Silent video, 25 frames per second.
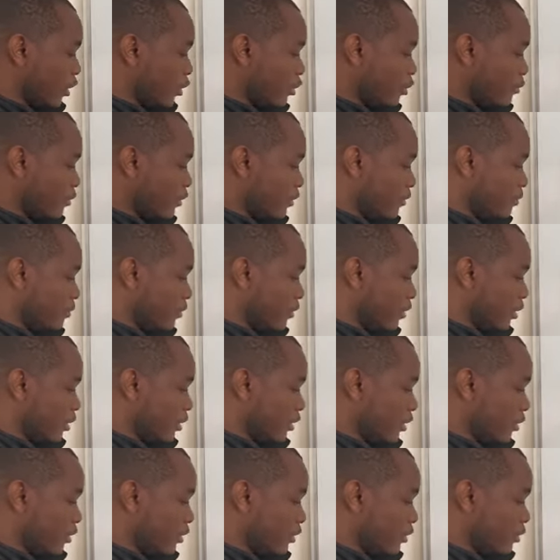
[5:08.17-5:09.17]

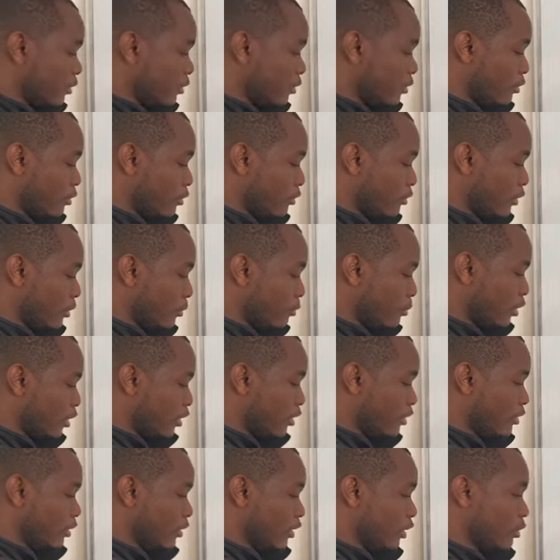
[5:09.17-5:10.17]
over
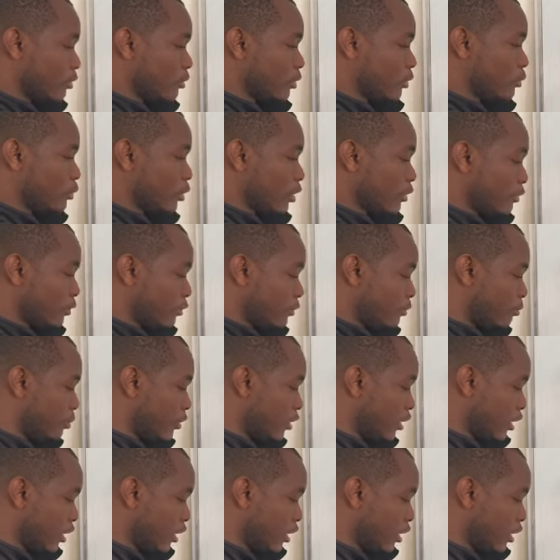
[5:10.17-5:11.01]
b equal to f of b,